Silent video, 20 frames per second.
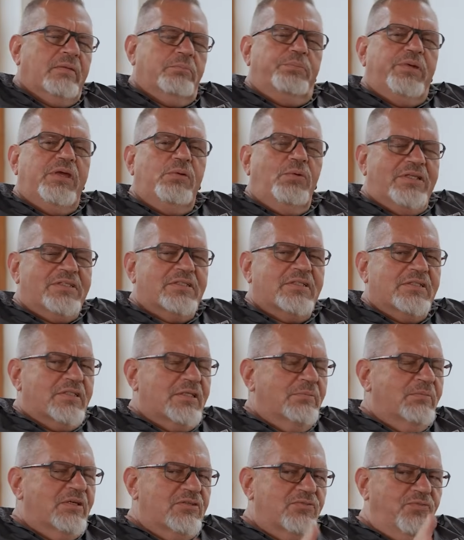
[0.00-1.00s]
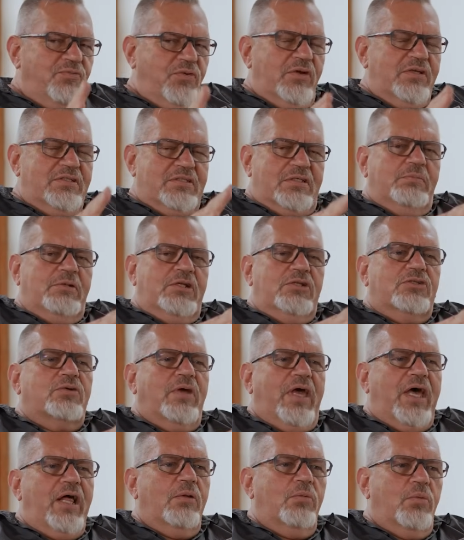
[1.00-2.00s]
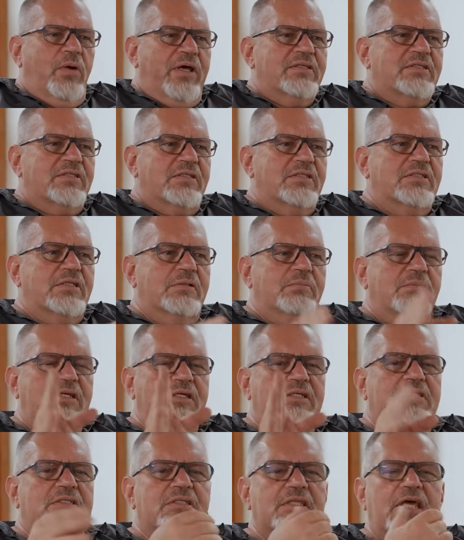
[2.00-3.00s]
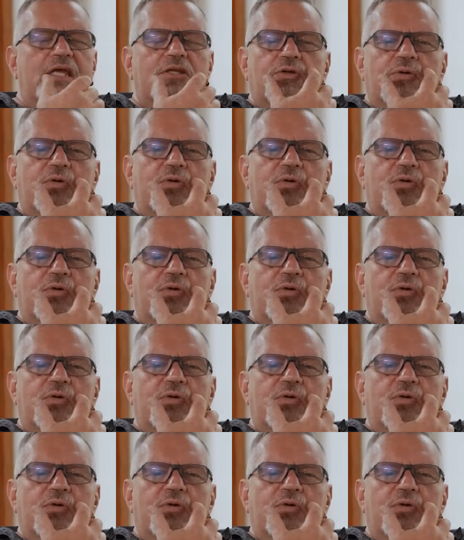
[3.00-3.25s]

P1 system is very similar to L1 system is that